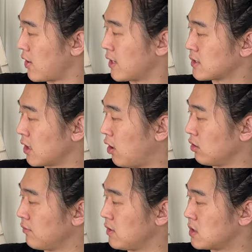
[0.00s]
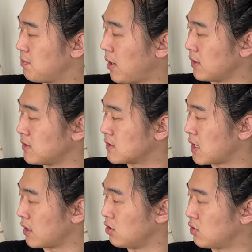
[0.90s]
has like all of these buttons
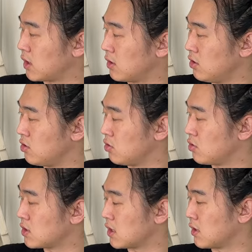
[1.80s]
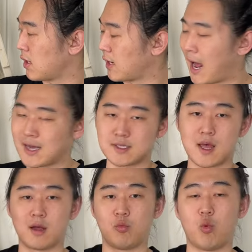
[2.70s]
that you can use, and it has
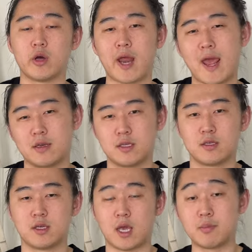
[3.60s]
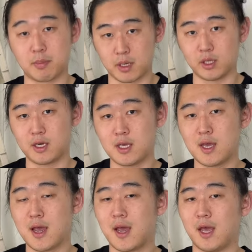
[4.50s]
that one-handed capability,
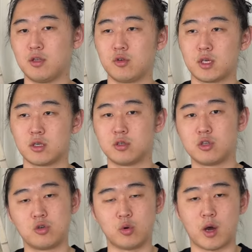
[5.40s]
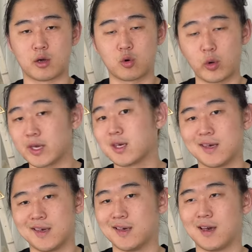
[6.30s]
and you can do a quick,
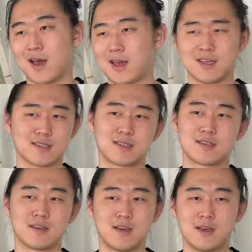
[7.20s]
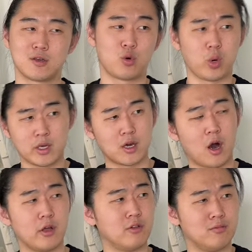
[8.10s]
I guess, quick
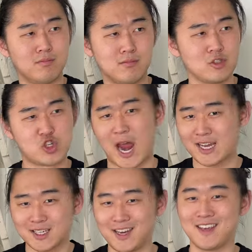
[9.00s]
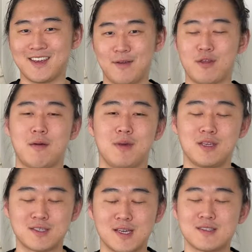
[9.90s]
unjacketing, if that
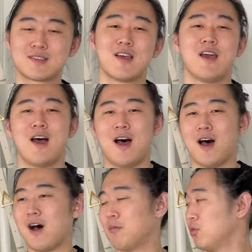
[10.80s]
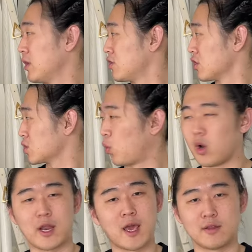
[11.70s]
makes sense, with just
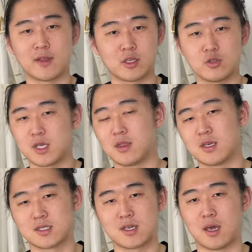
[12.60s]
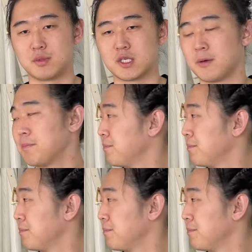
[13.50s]
one hand, like using the escape zip.